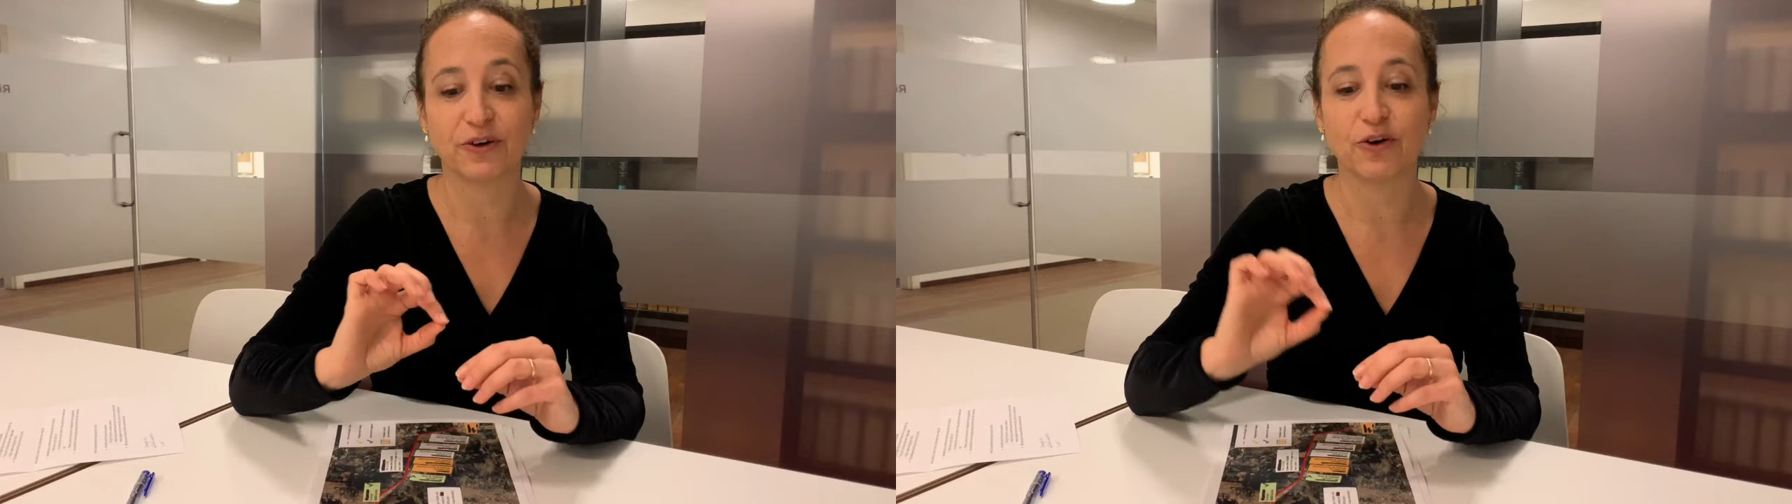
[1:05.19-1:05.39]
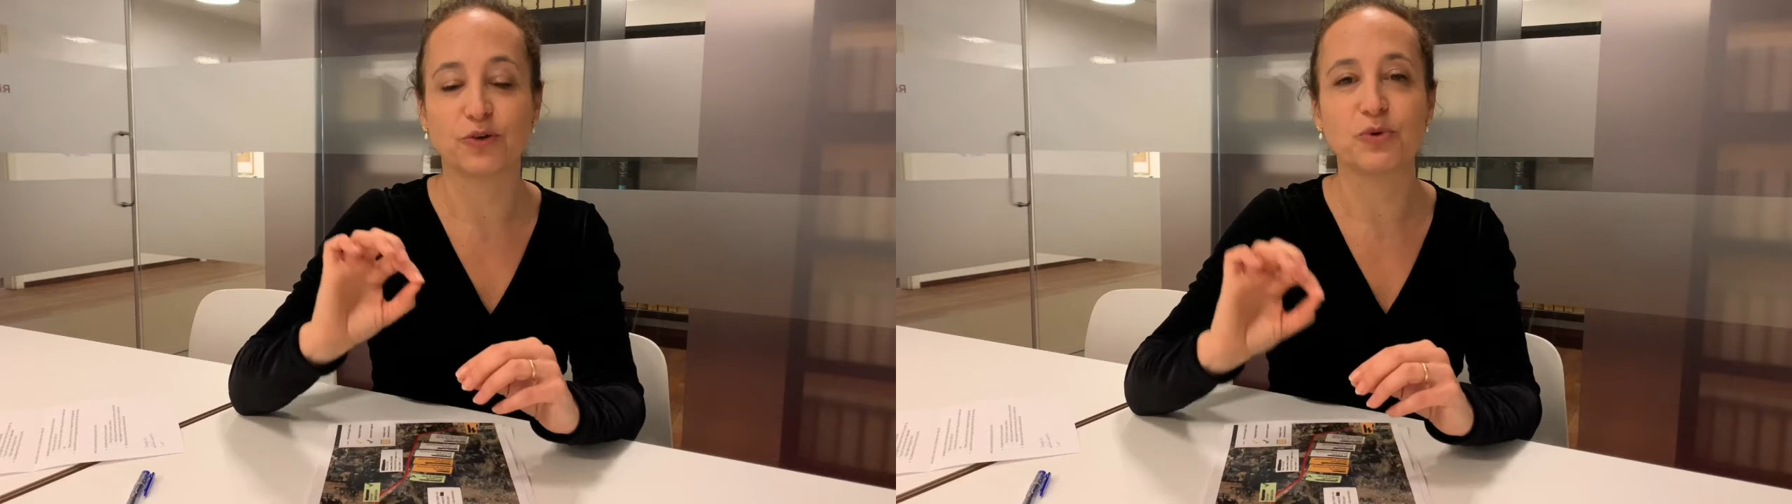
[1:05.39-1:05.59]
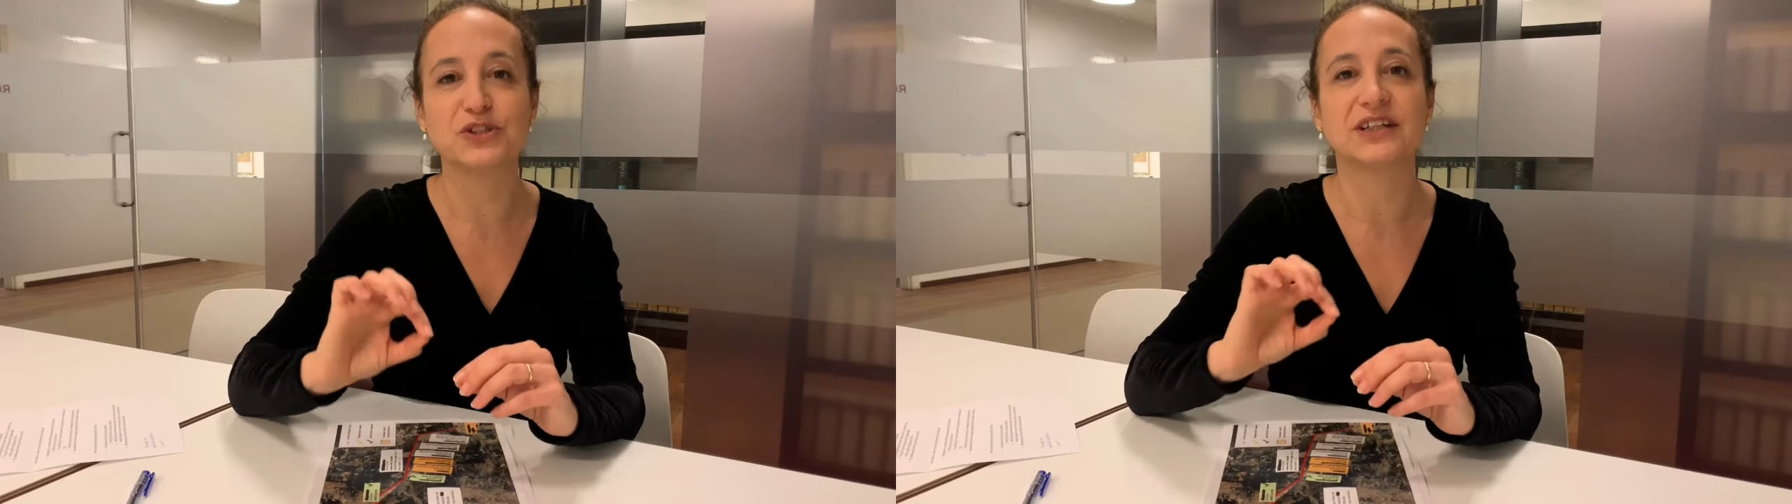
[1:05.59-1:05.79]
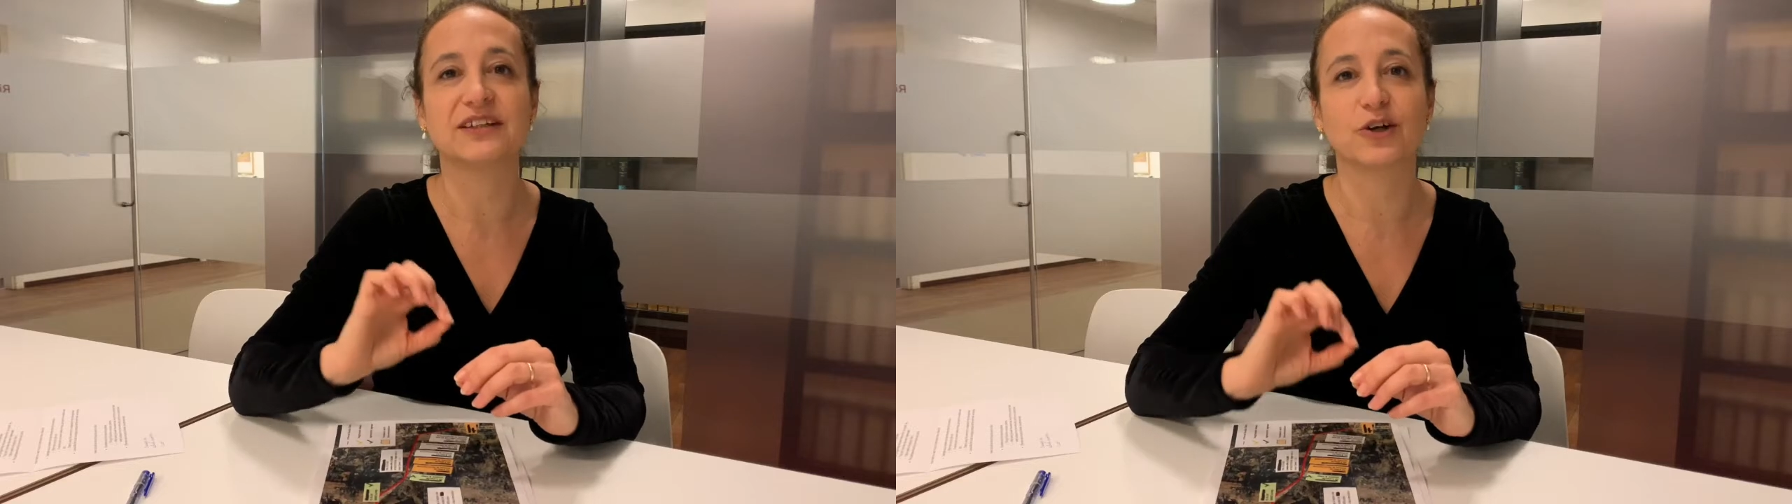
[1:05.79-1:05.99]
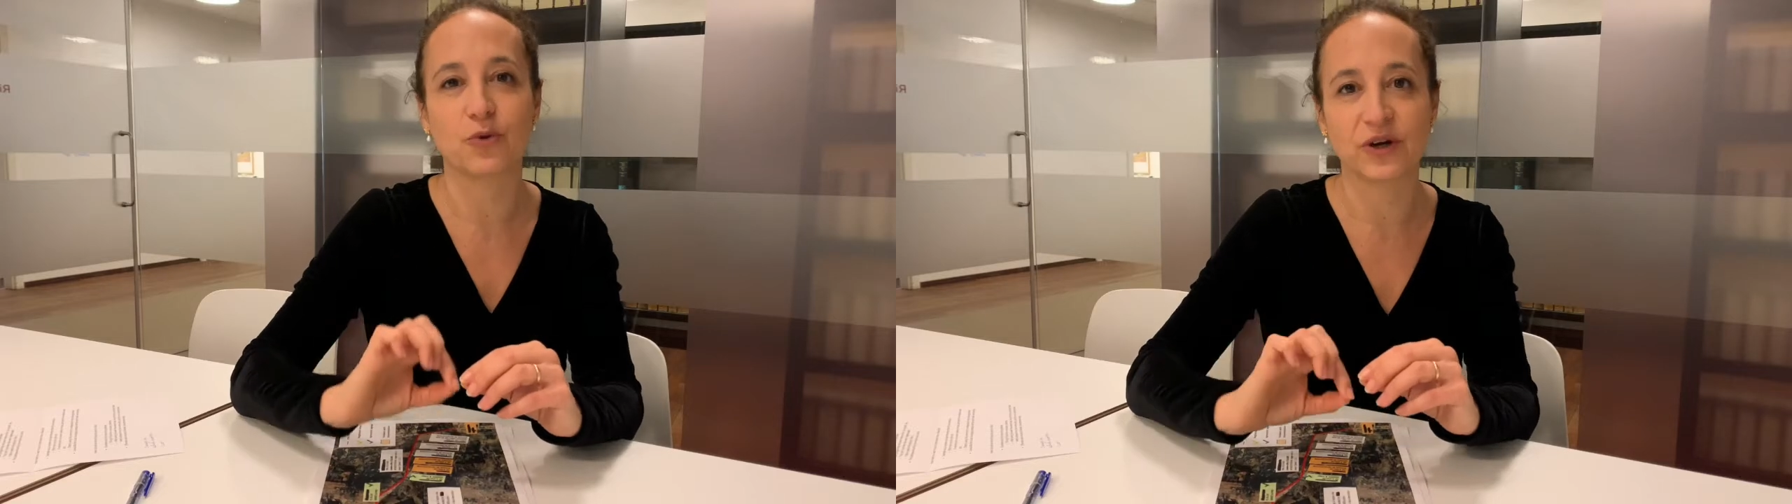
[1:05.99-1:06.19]
on which are
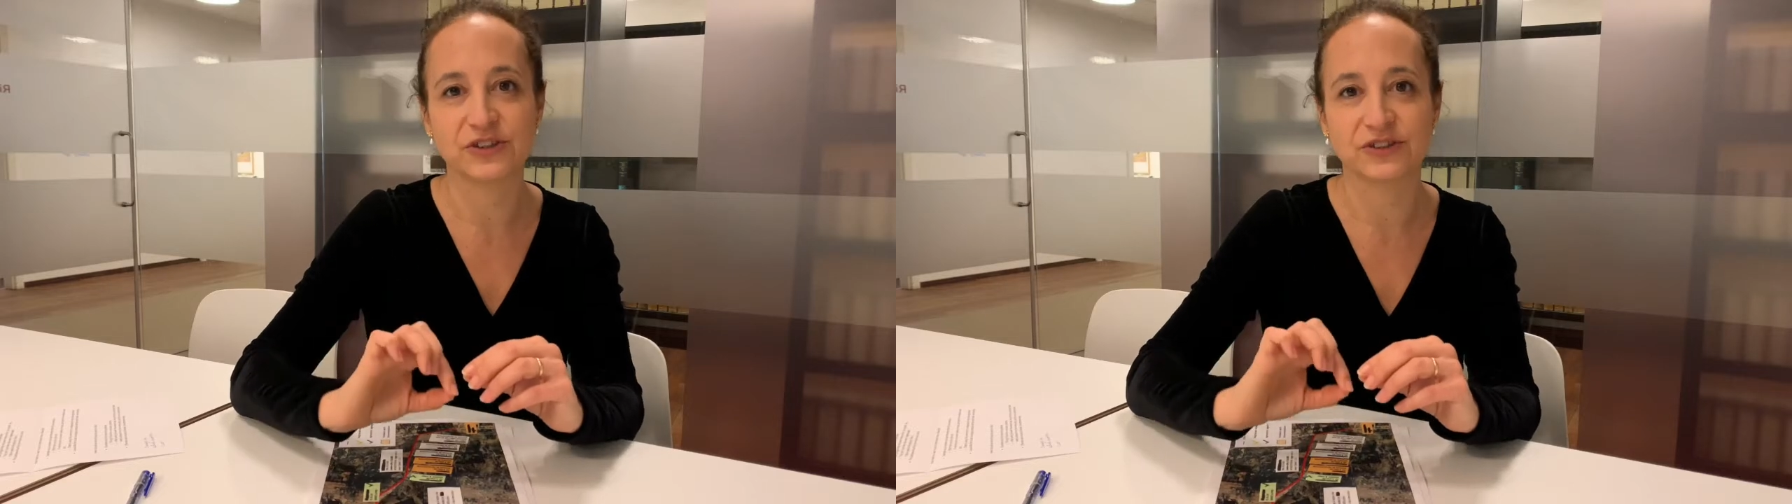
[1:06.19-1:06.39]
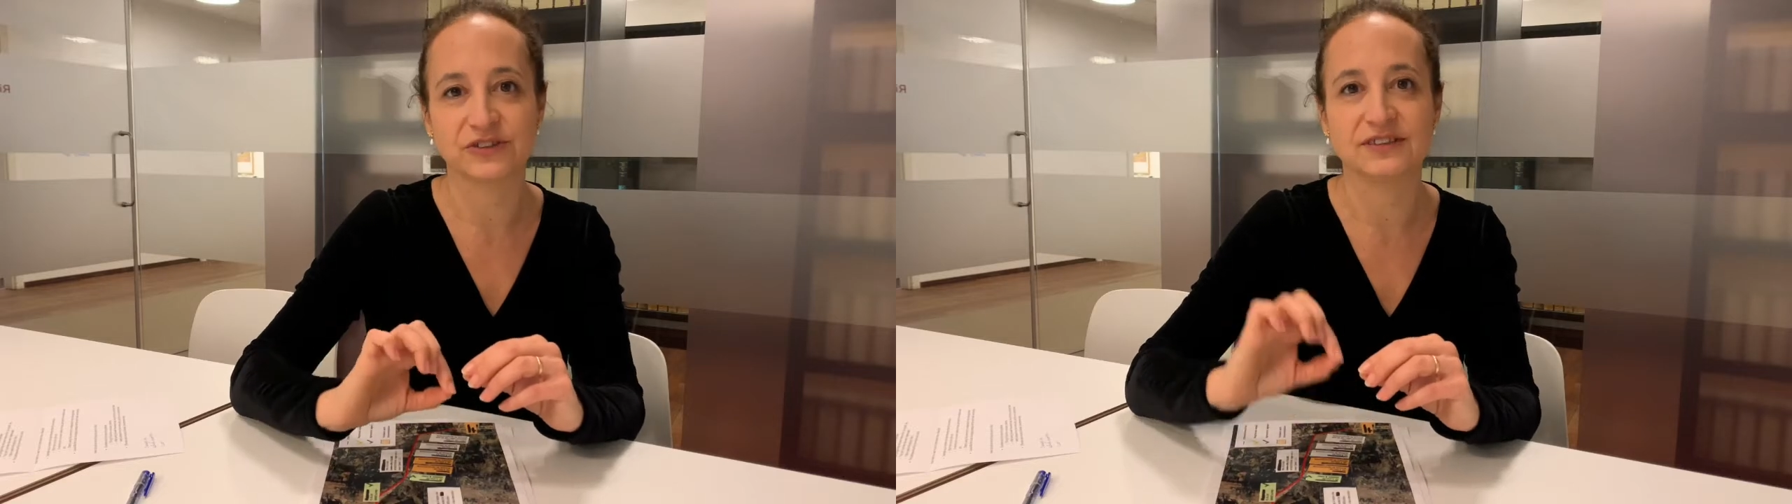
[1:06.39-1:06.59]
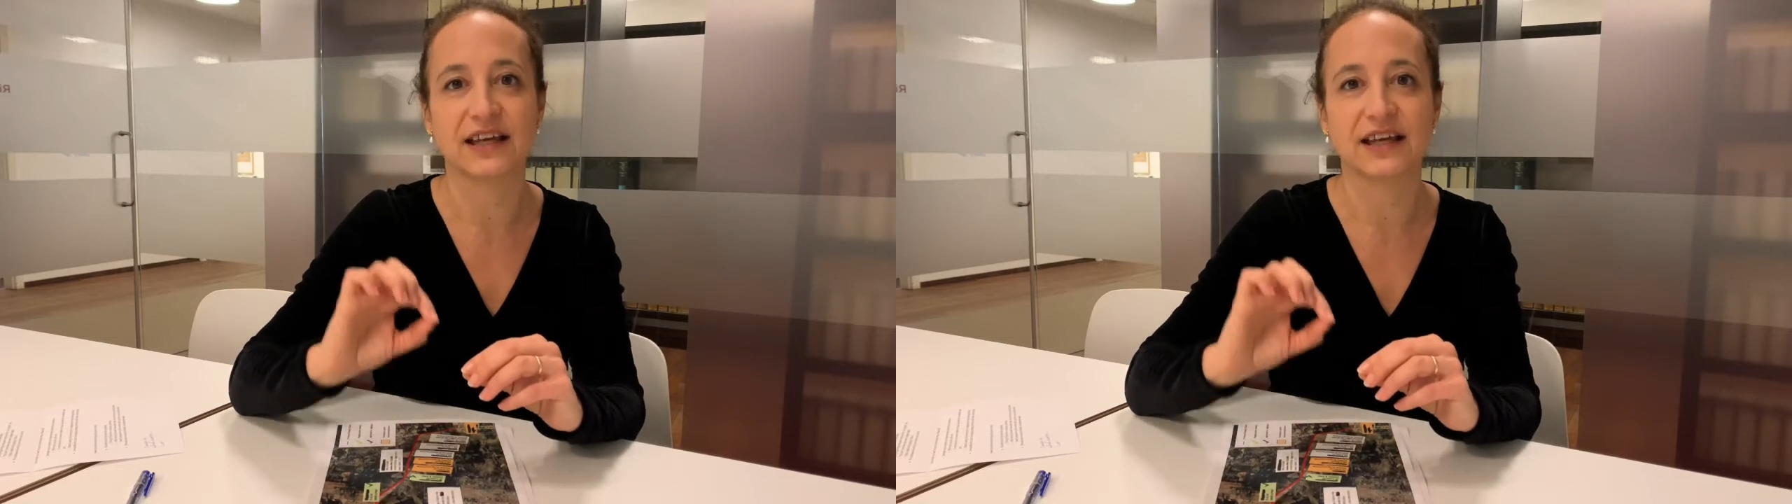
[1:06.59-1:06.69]
the questions